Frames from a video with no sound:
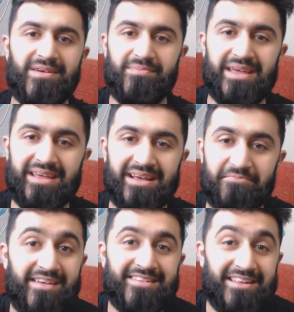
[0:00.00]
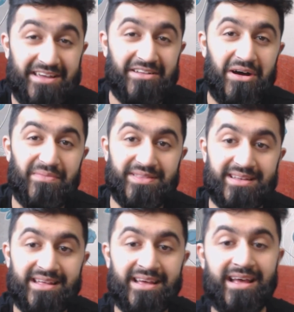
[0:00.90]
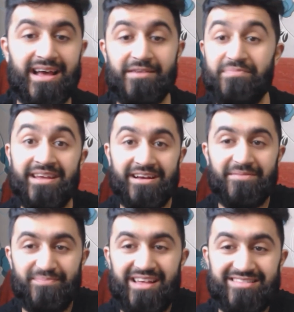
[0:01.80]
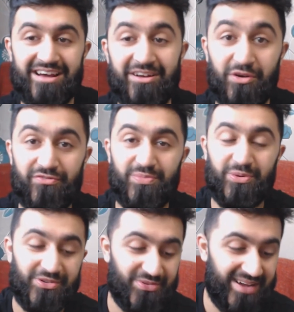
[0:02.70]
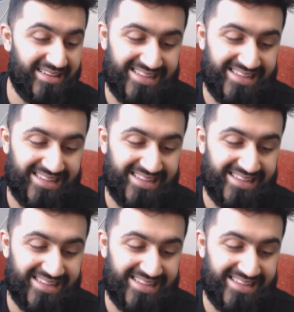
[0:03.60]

being basically incompetent and being a, base, a goofball as well.